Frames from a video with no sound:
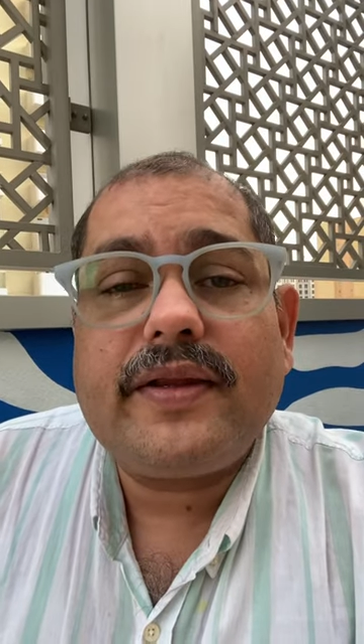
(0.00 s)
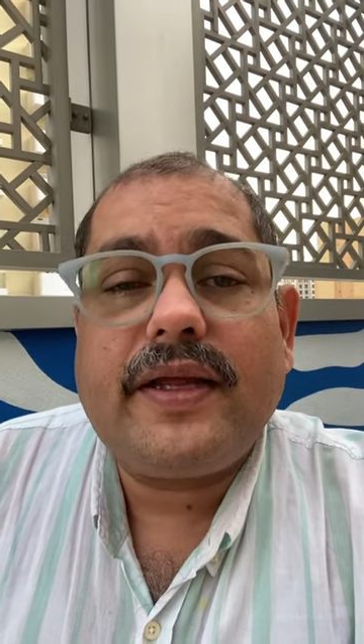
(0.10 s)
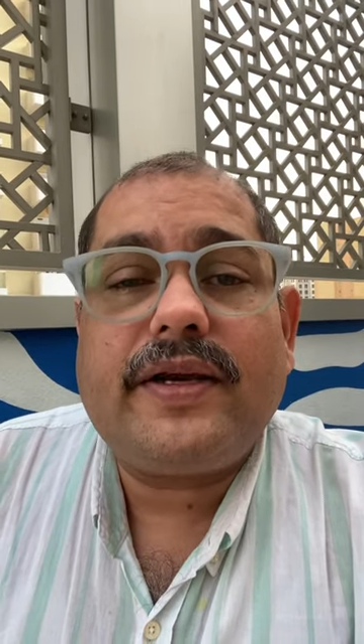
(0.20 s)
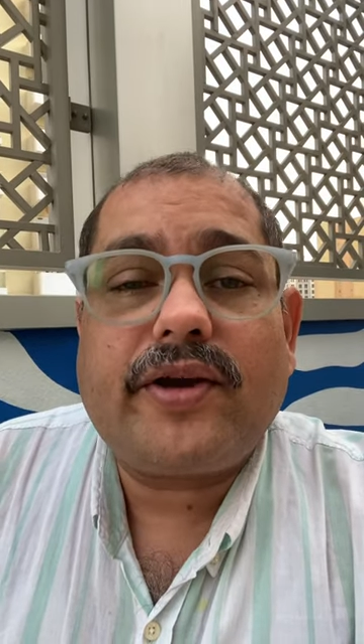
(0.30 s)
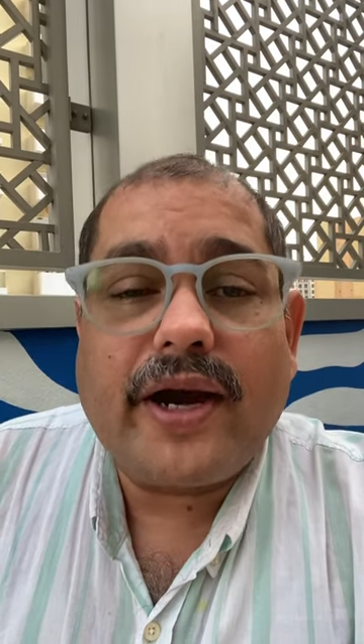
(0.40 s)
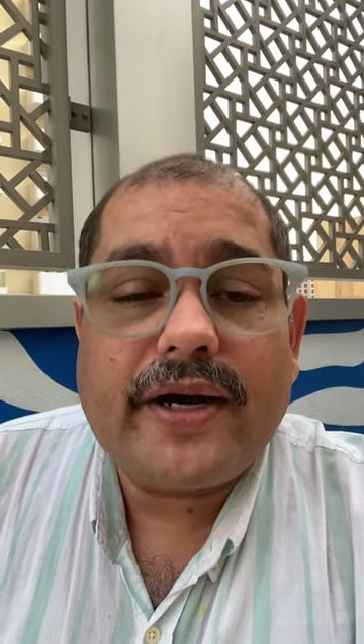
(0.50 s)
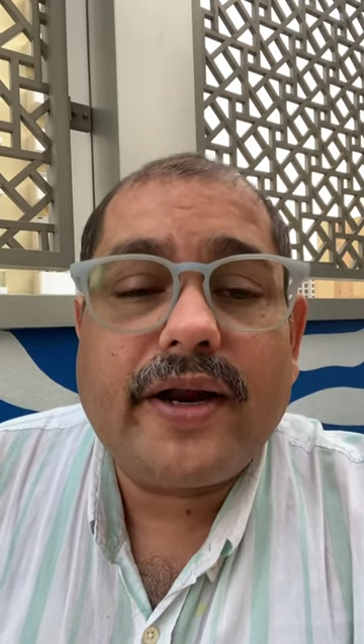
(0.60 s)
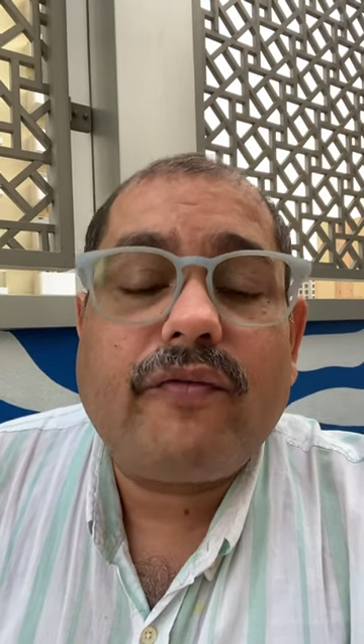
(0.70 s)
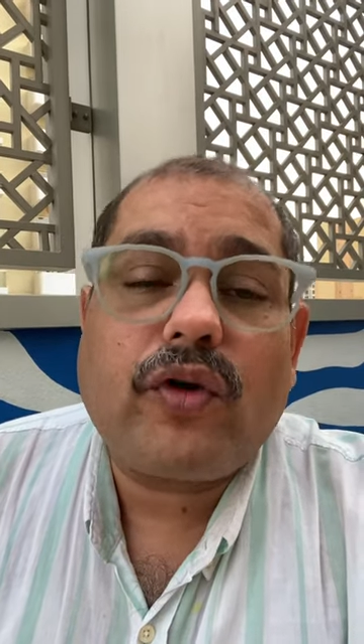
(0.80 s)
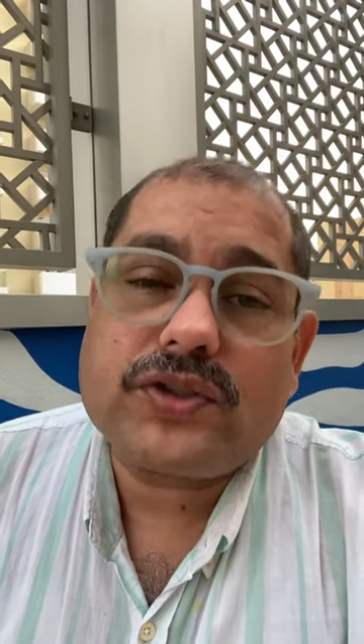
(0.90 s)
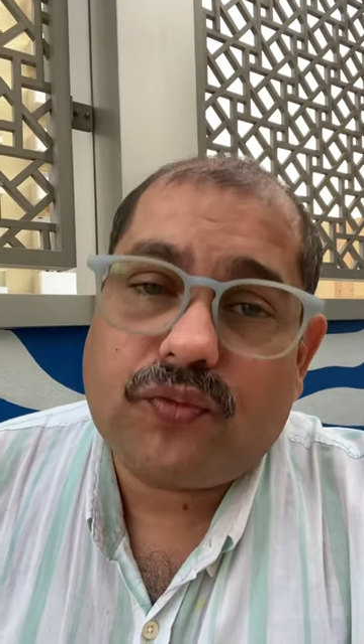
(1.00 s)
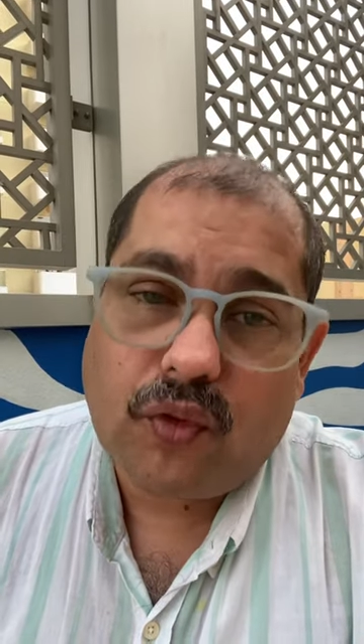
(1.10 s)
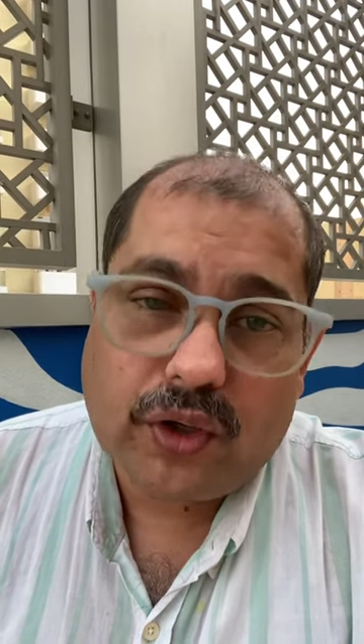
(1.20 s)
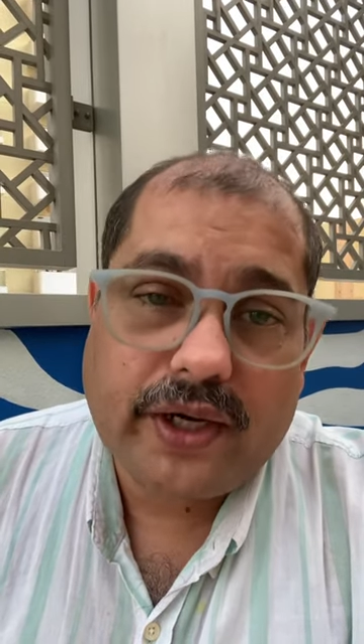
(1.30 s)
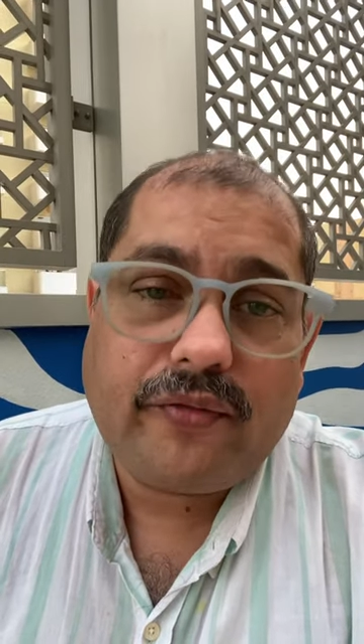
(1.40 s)
the tender was
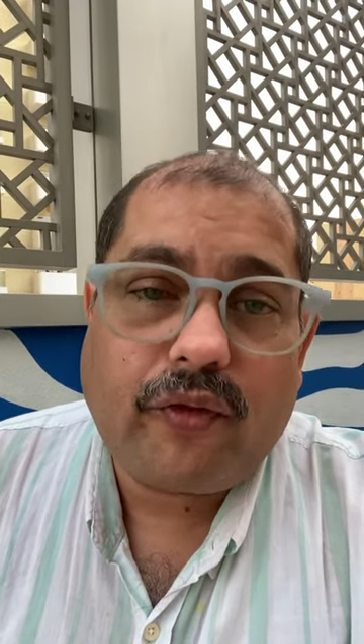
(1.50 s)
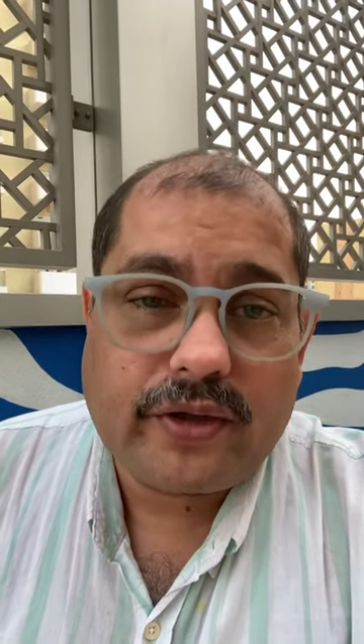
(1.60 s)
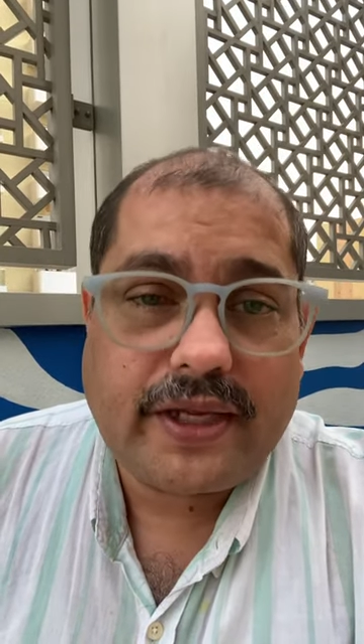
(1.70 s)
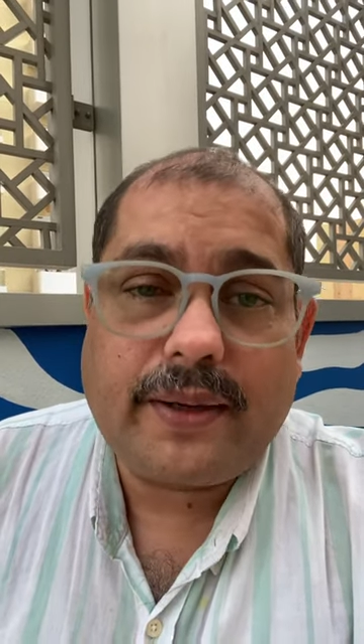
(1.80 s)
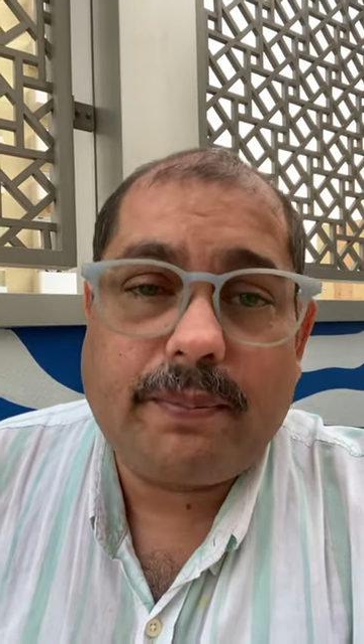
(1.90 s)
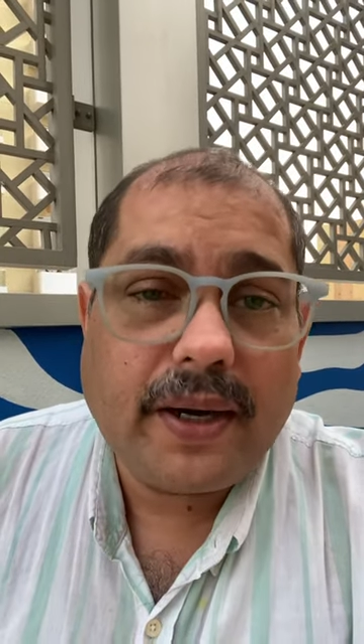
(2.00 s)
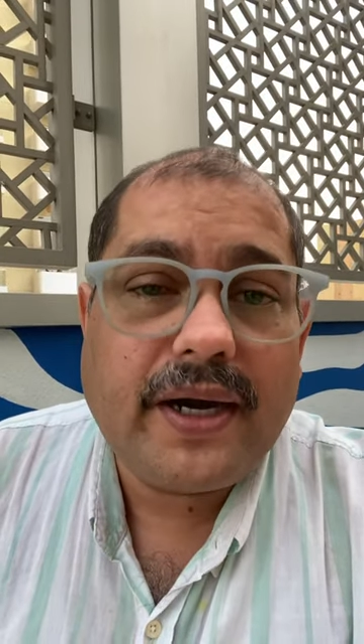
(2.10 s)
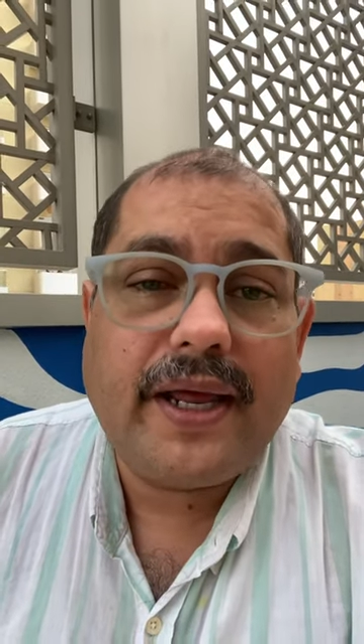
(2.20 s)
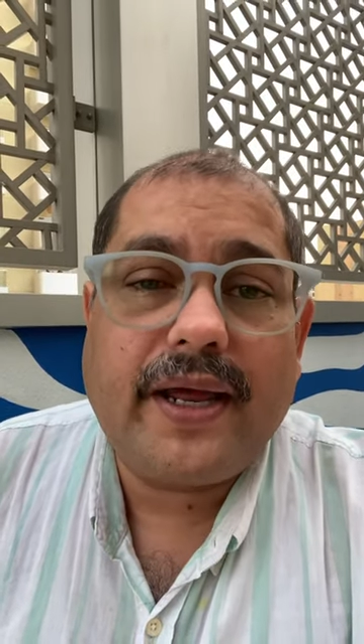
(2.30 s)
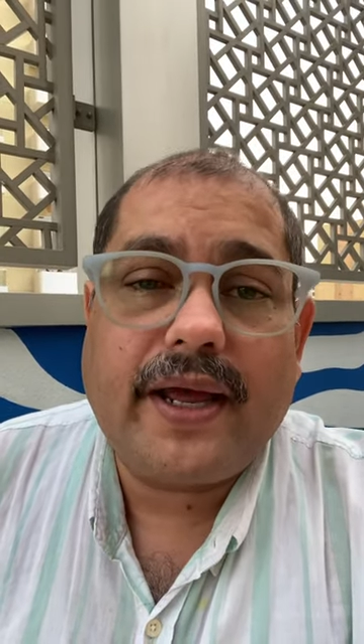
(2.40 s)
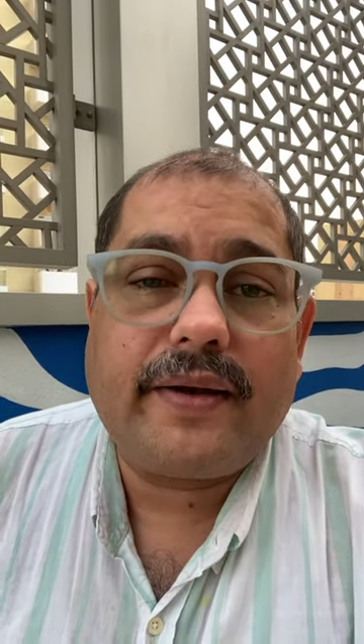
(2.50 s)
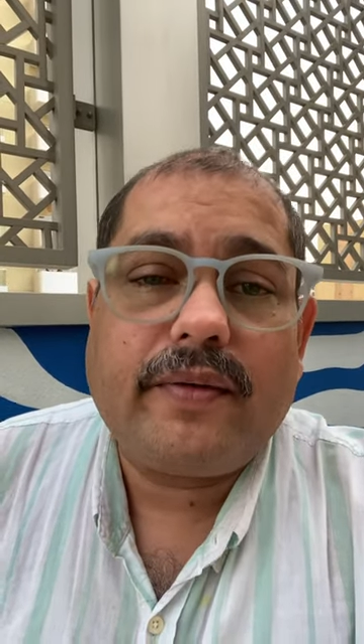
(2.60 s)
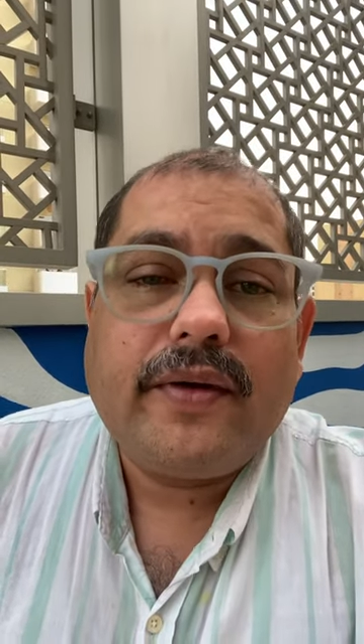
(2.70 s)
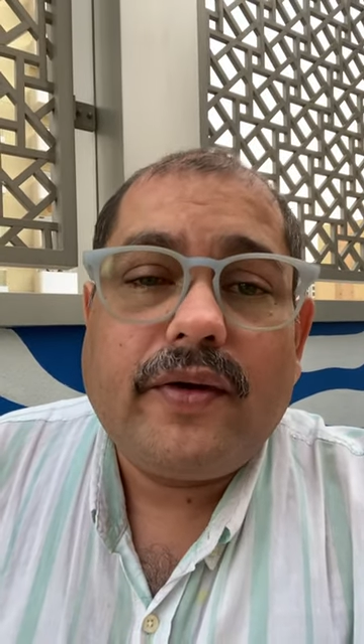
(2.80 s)
floated for that building and